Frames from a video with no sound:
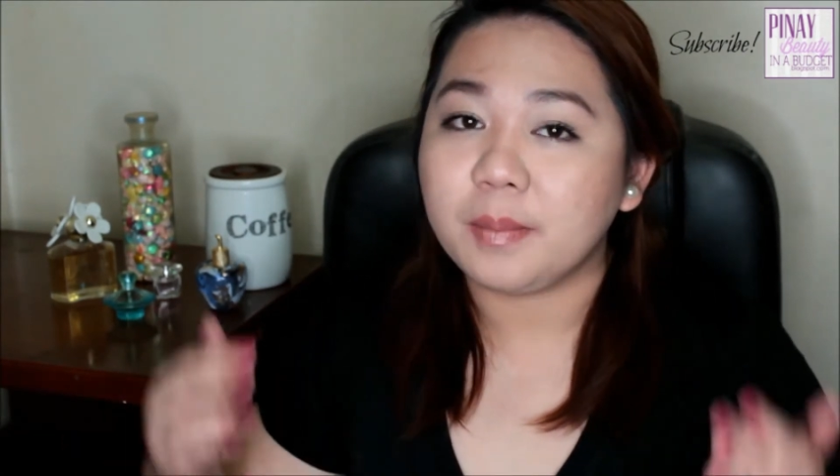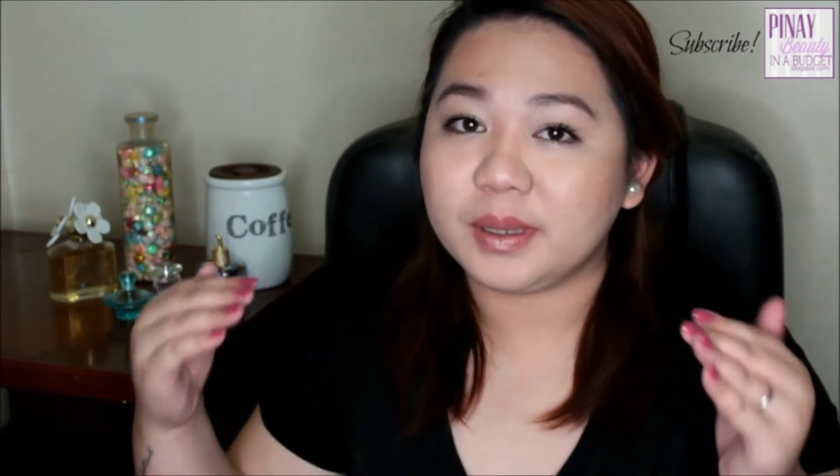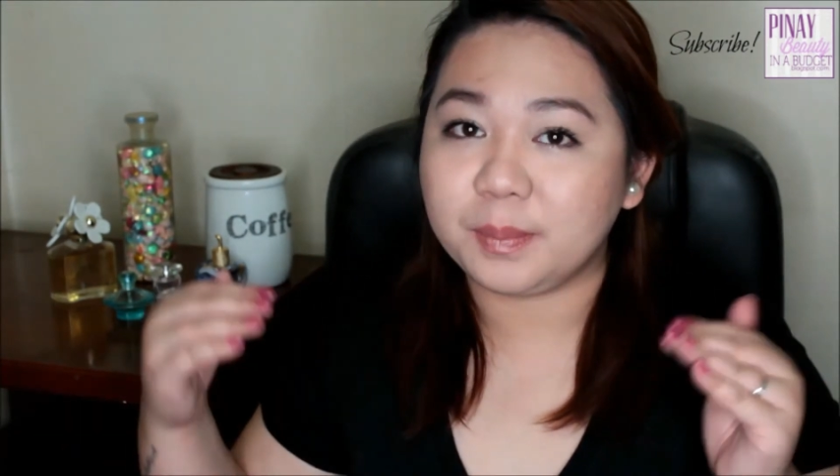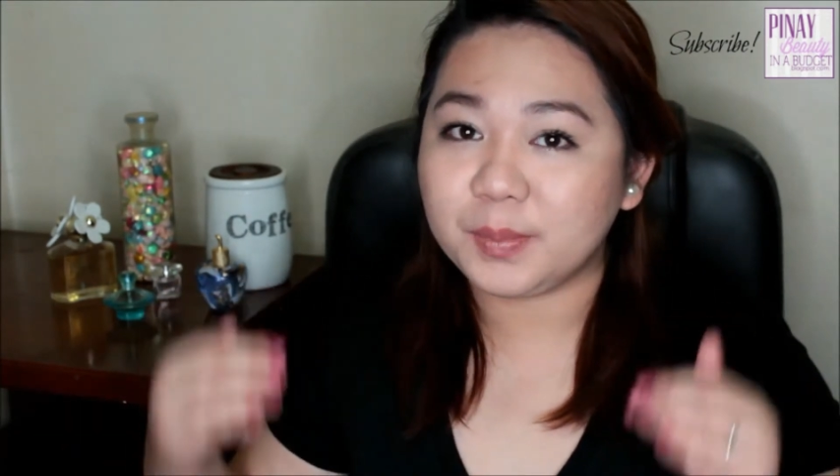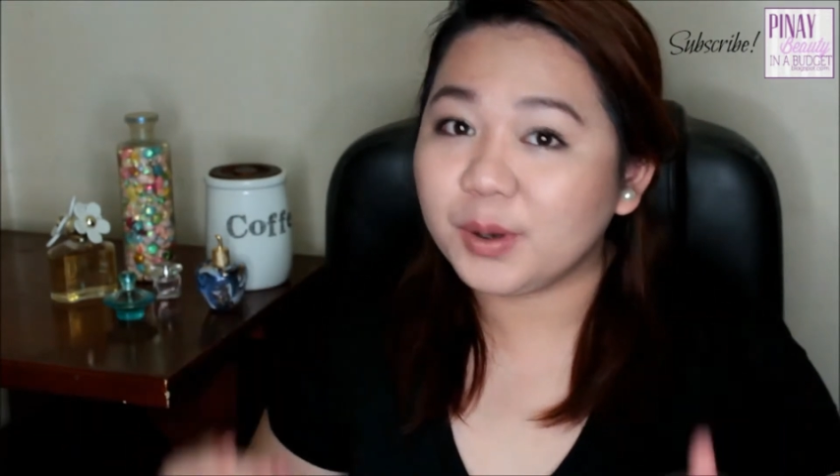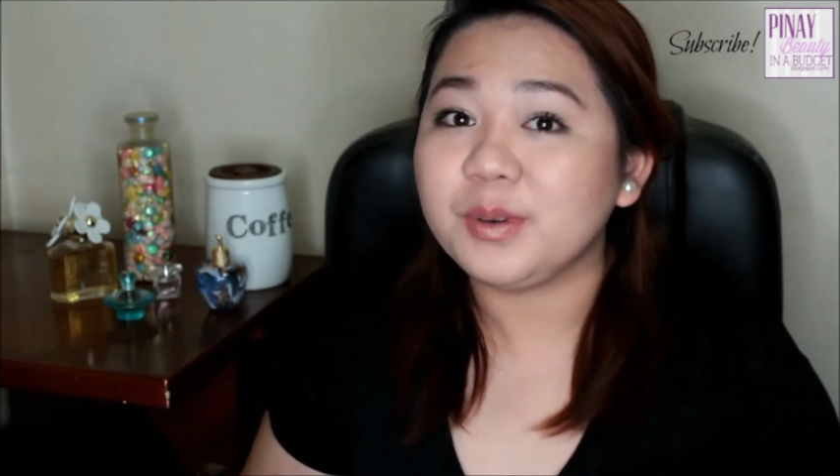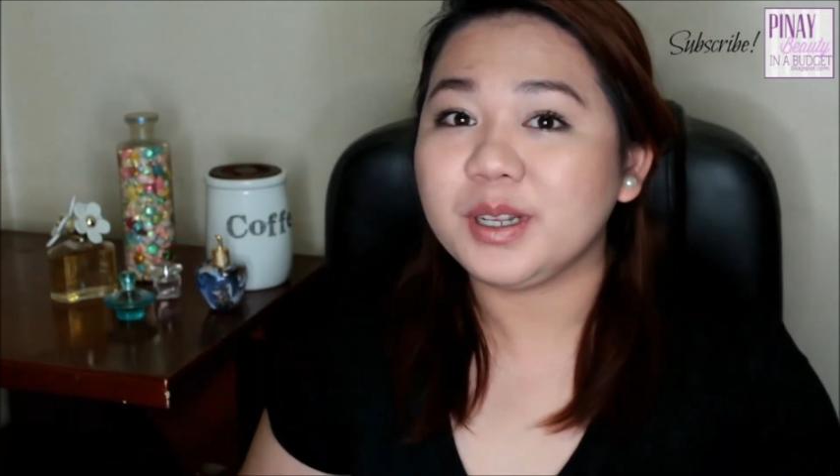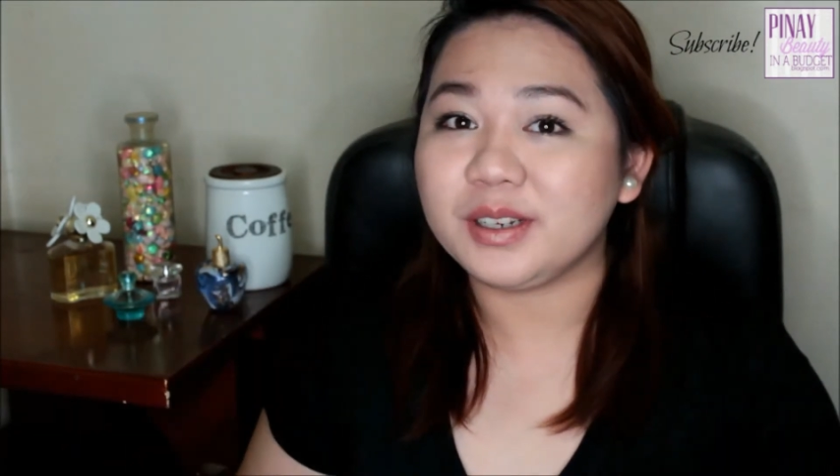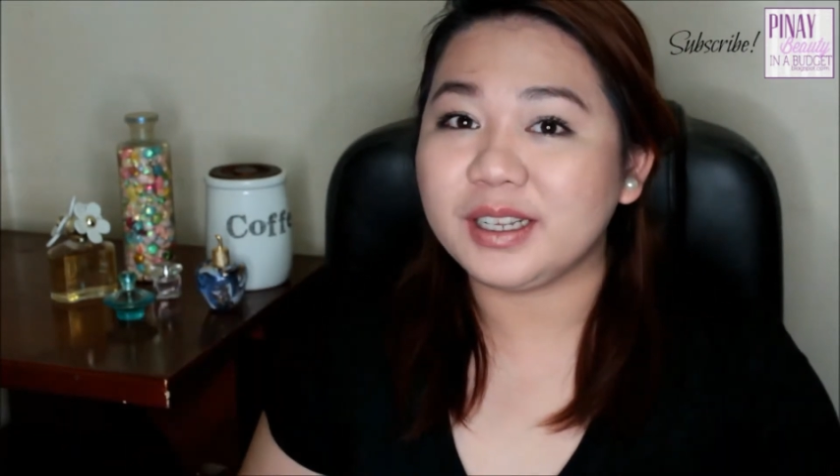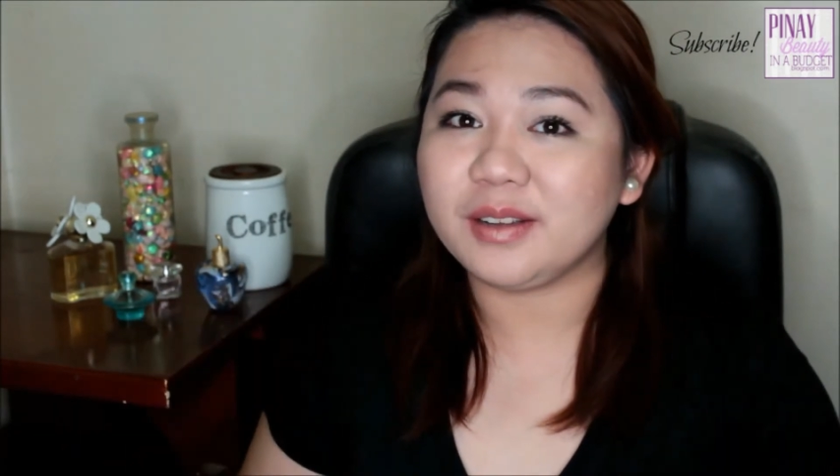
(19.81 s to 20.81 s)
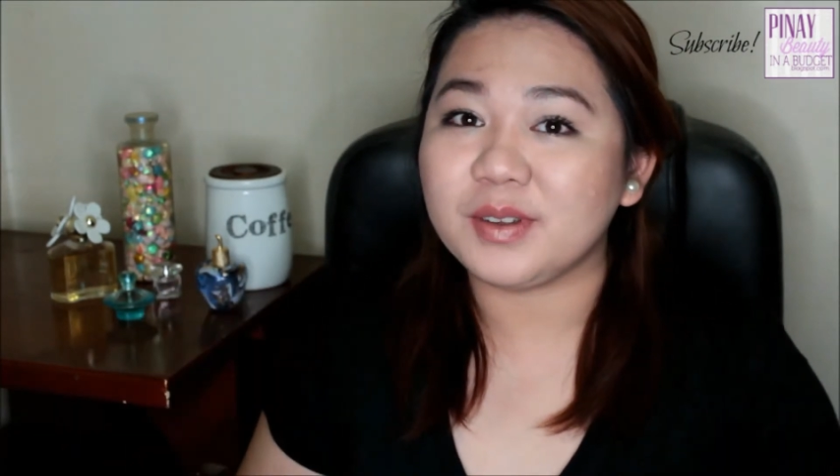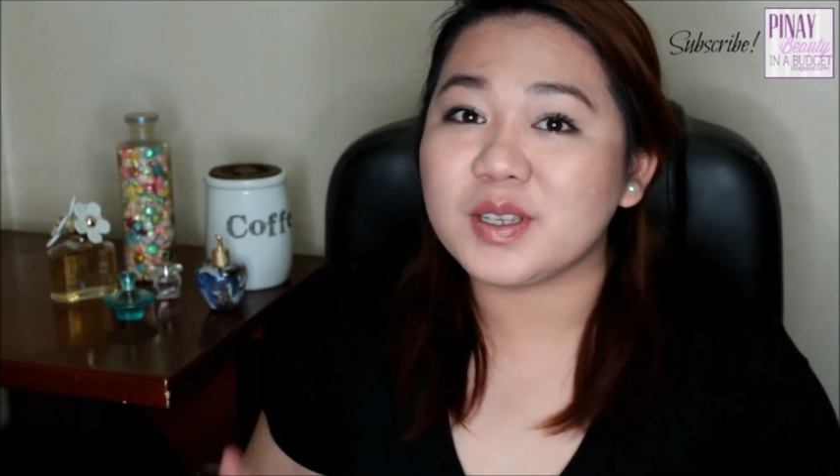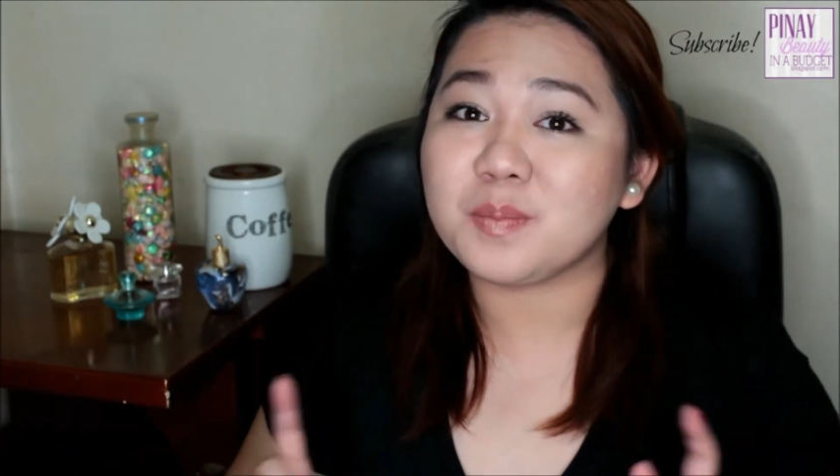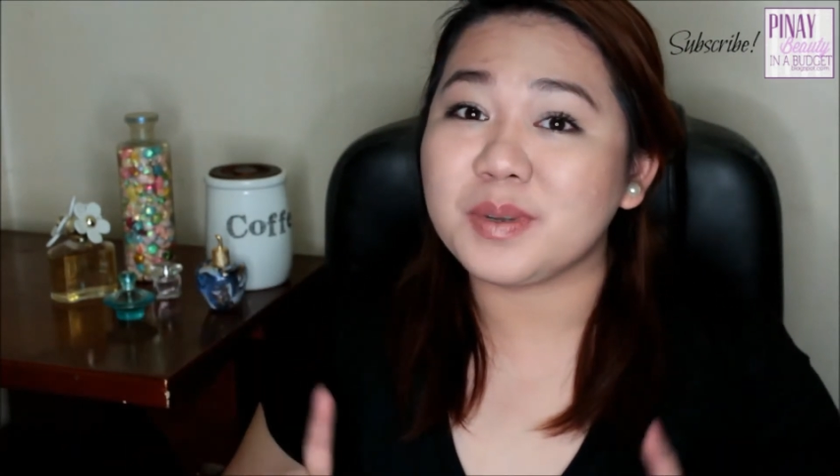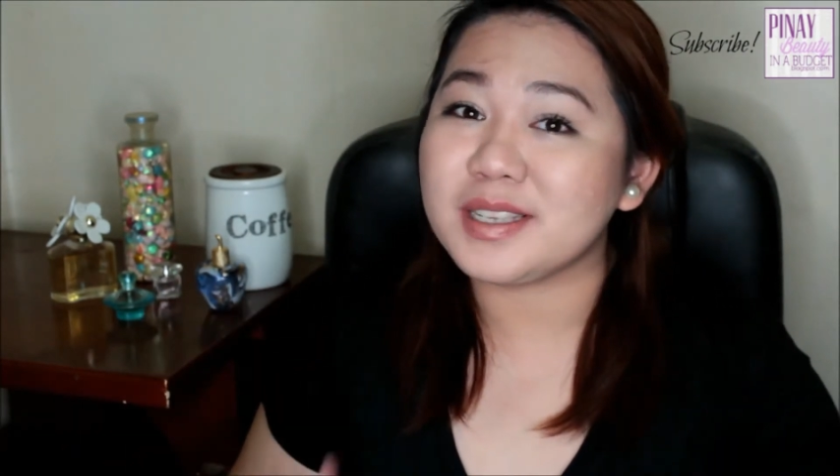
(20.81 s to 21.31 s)
but I'm going to give
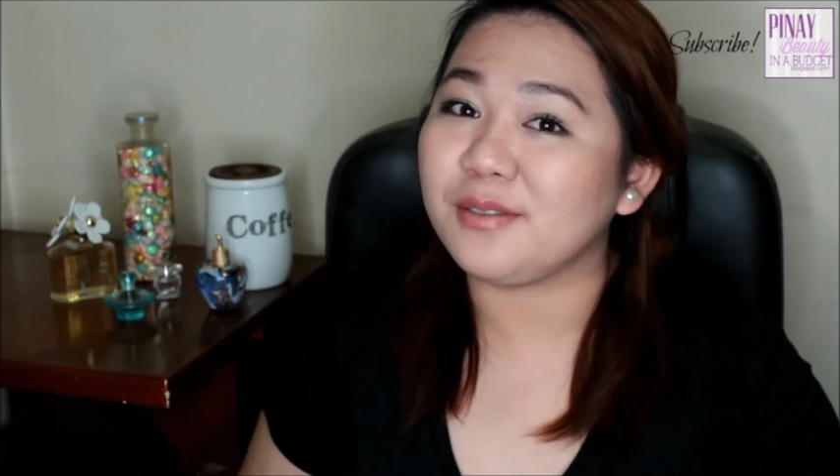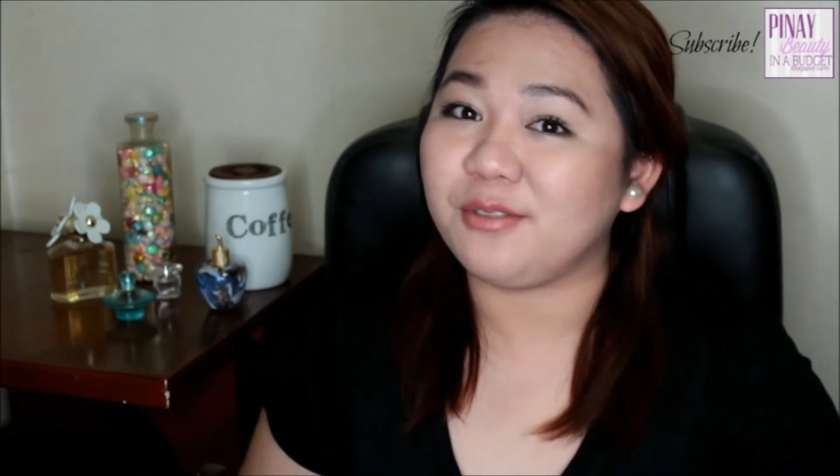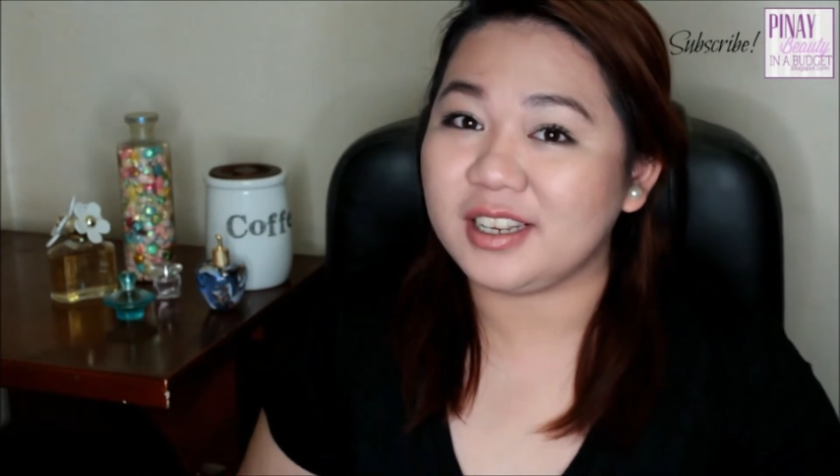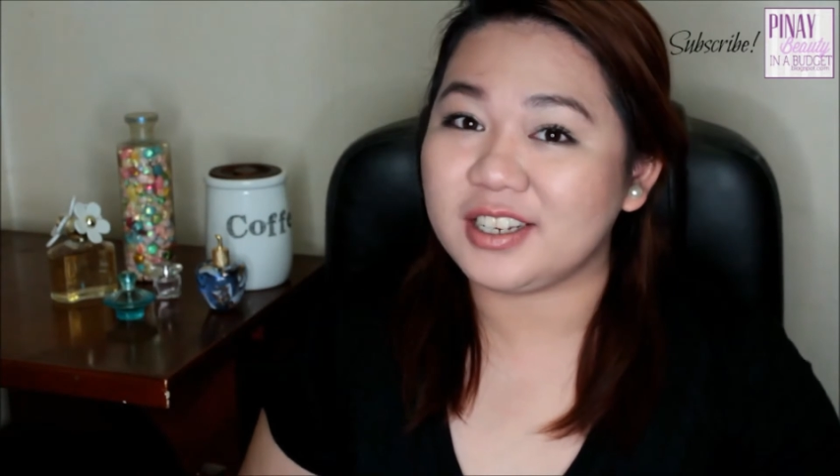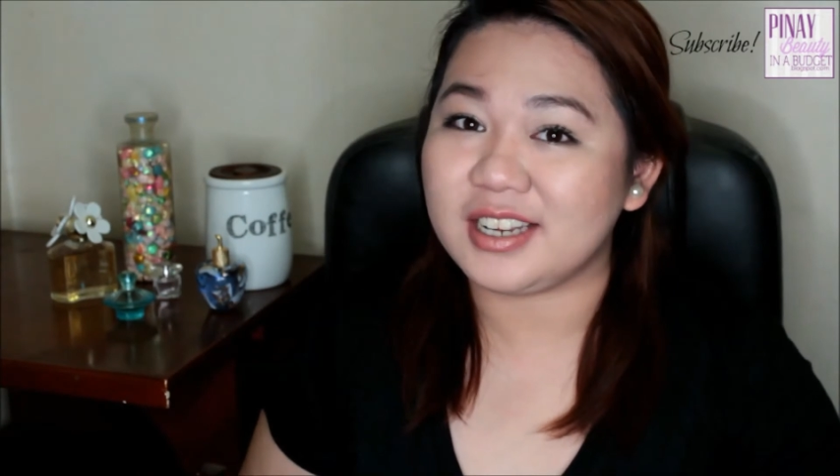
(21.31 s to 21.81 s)
you specific